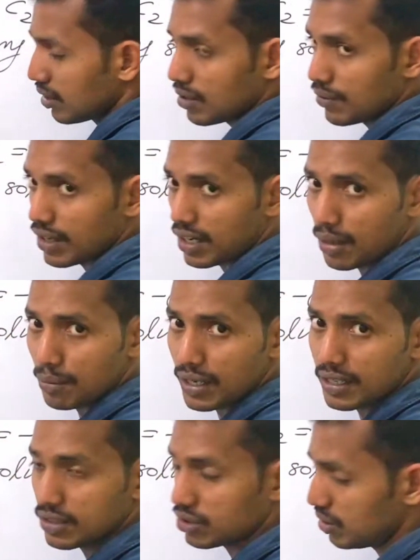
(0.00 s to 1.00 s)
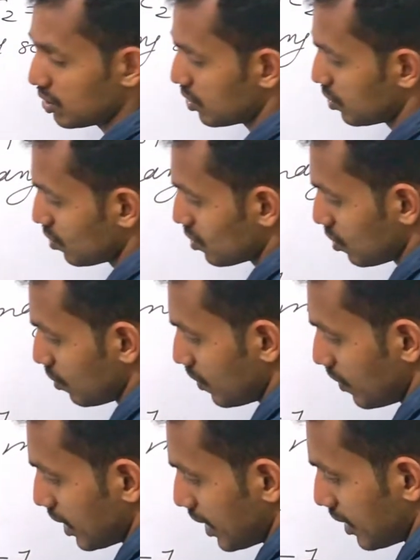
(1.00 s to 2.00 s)
We are comparing these two, so we
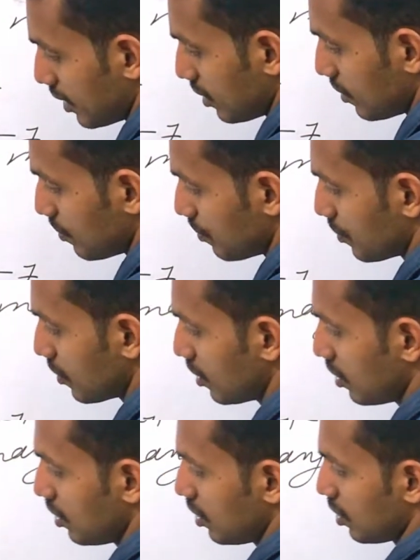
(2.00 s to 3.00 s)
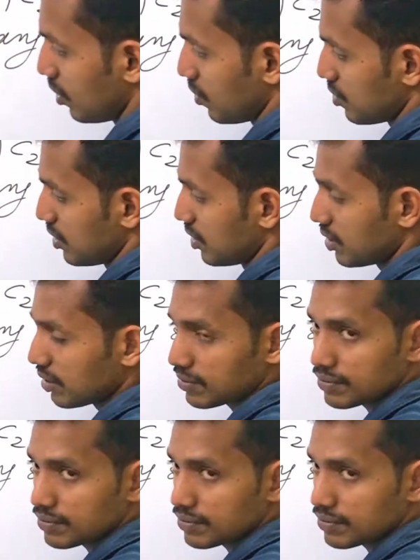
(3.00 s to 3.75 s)
will get a cross it.